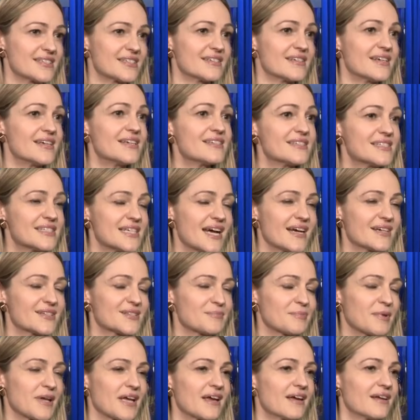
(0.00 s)
in his tax
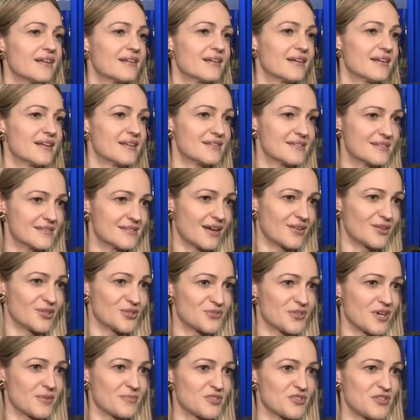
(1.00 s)
plan and Donald
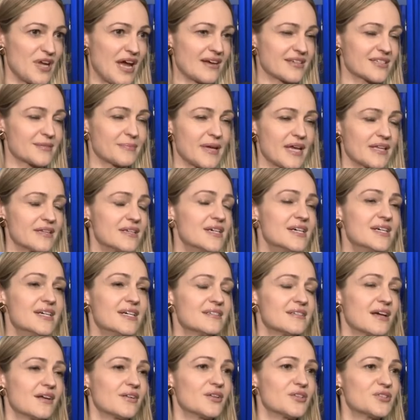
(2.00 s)
Trump's tax plan.
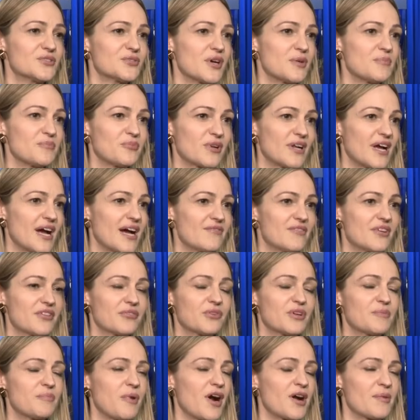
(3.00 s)
Donald Trump would have a three
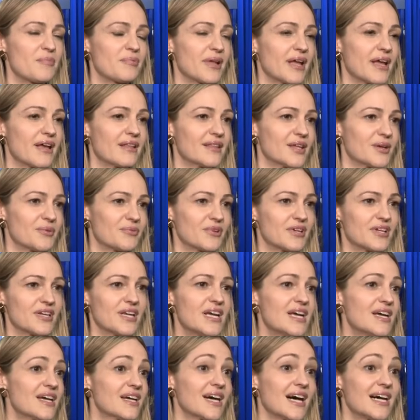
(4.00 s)
part plan that would
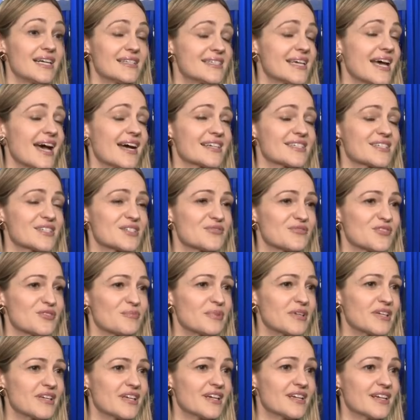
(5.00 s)
cut taxes for
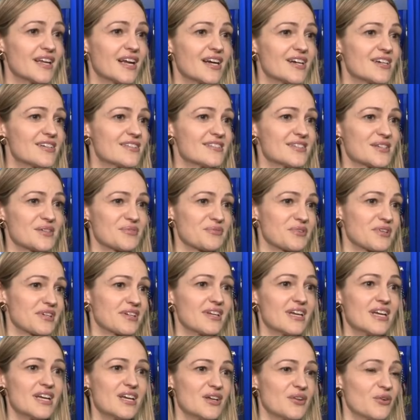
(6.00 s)
billionaires, it would
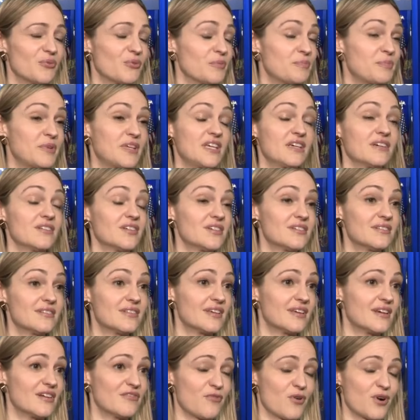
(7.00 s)
repeal
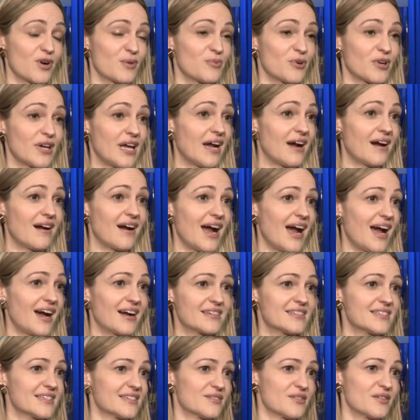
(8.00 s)
the Affordable Care
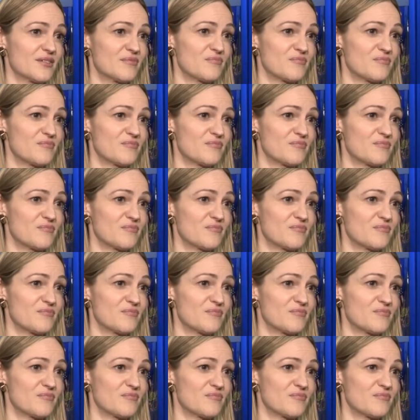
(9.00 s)
Act, and